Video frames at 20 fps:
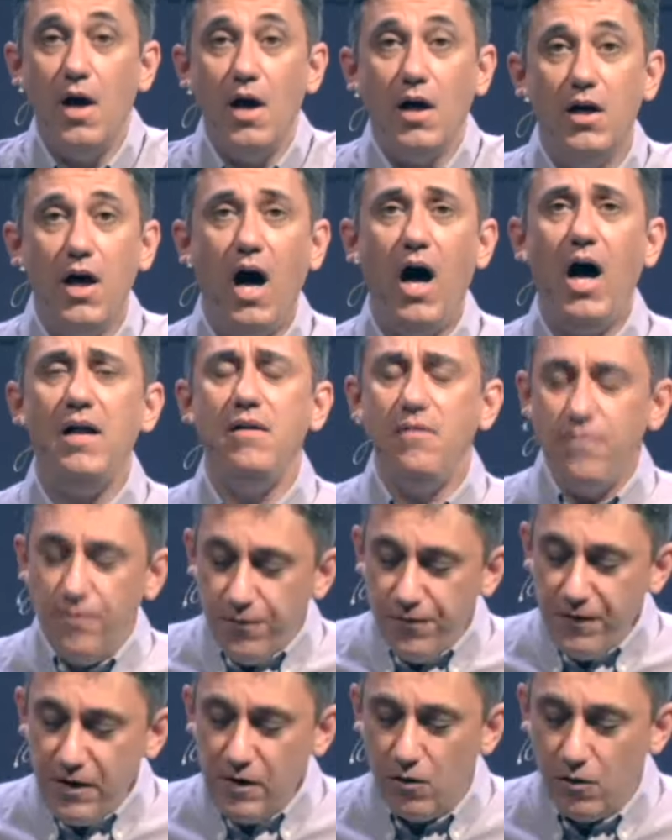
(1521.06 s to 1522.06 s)
God
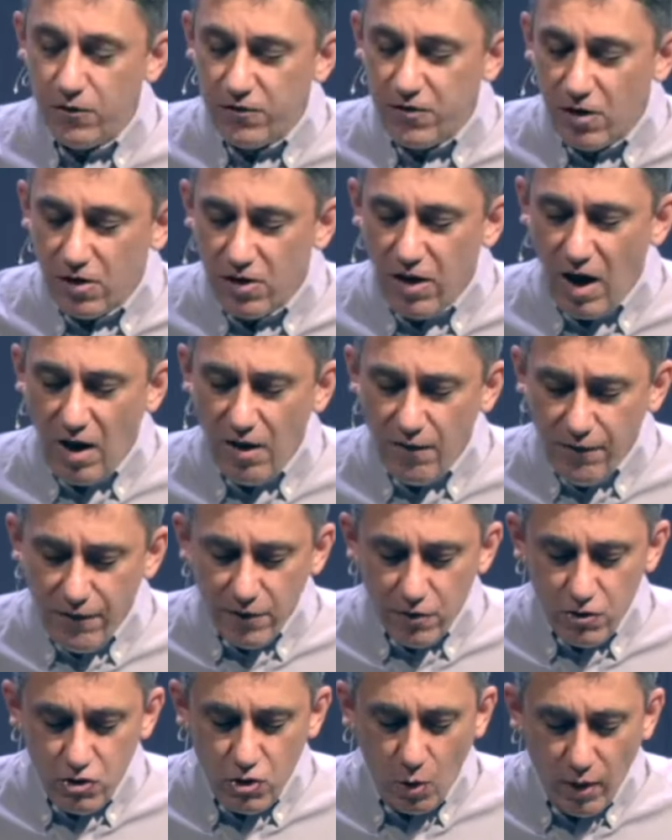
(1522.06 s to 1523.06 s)
feels
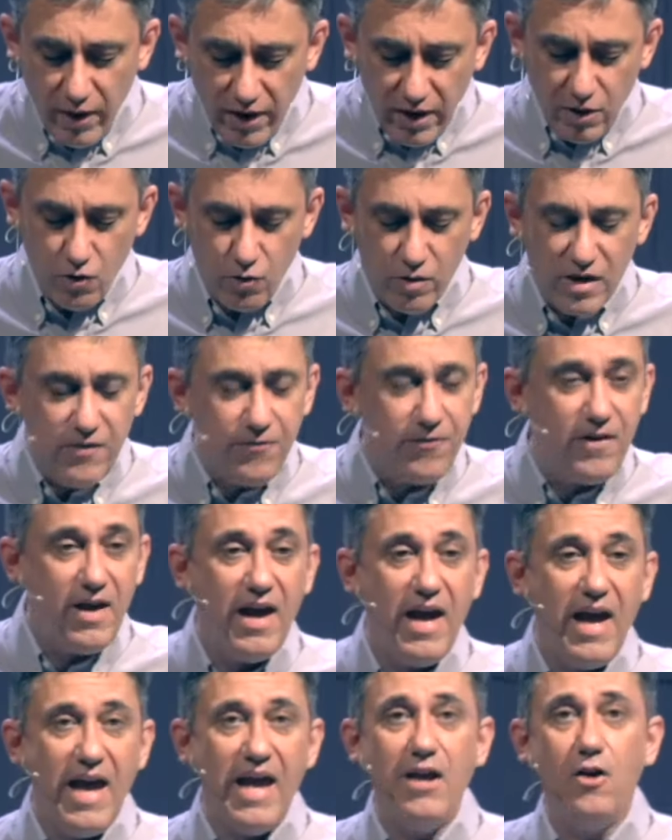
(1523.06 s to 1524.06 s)
love, joy, grief,
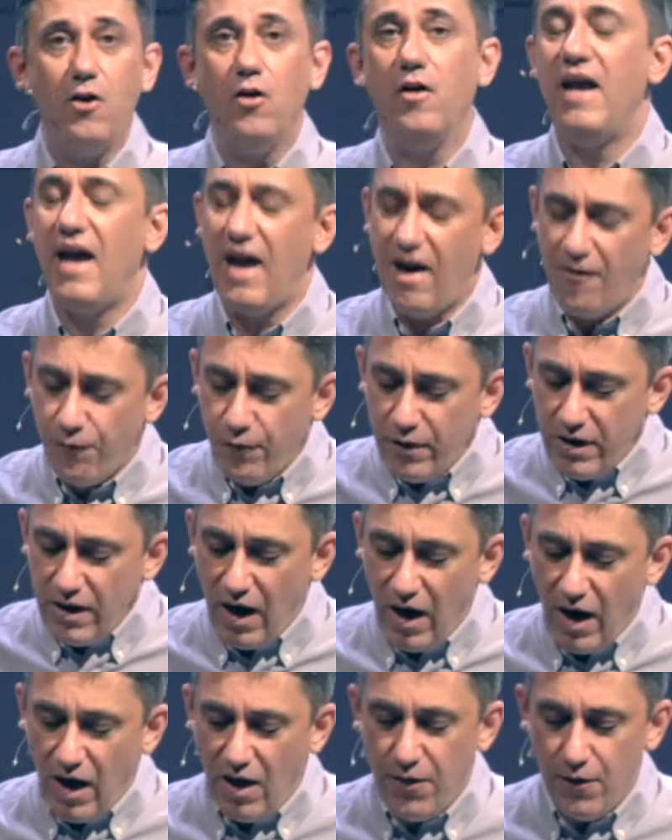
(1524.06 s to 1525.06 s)
anger, and every
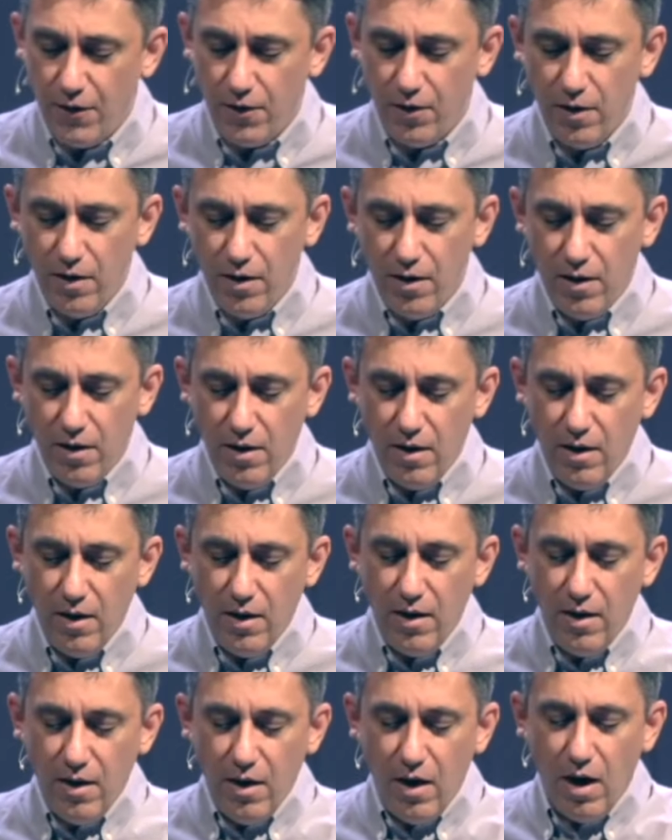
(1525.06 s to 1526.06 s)
other
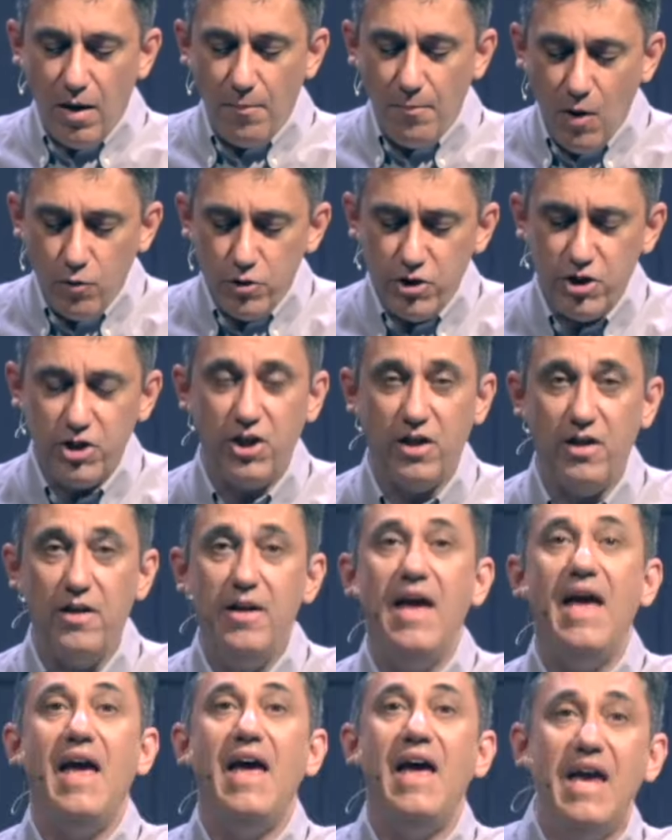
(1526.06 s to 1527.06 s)
emotion
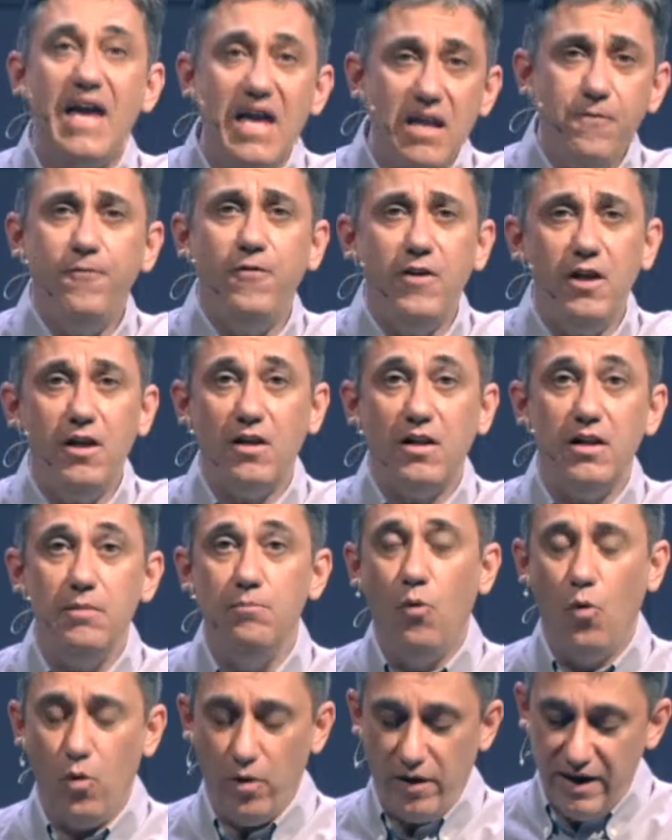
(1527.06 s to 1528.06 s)
infinitely
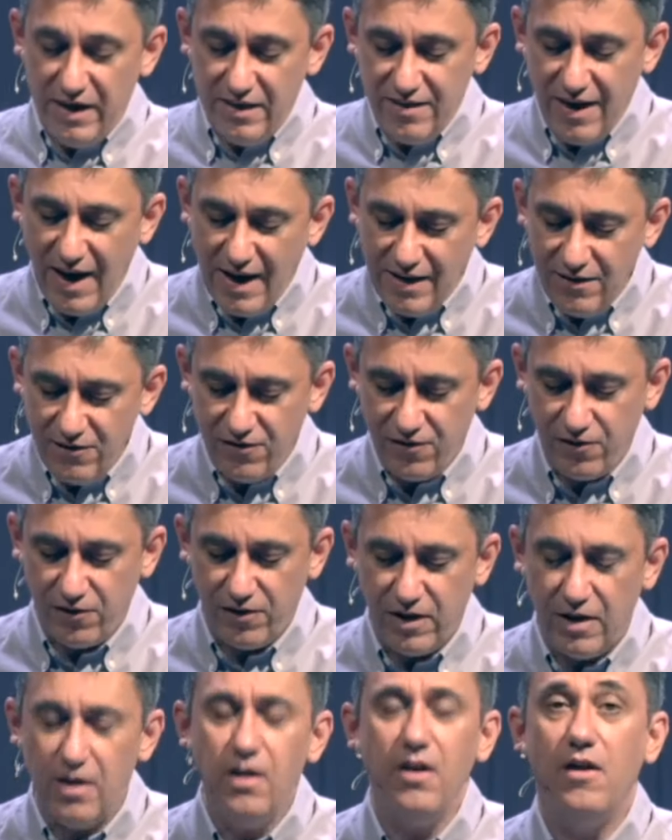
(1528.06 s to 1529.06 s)
more
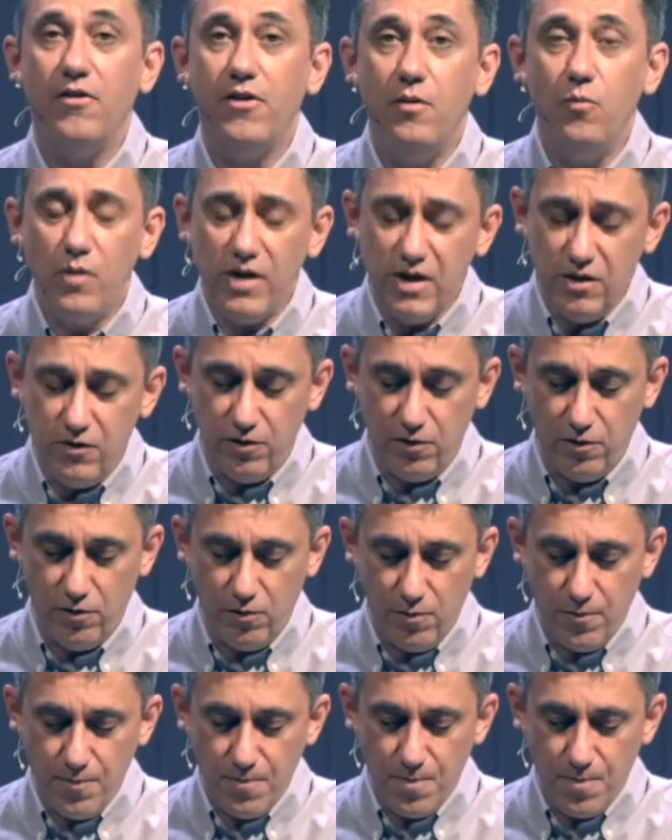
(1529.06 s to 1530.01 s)
intensely than we do.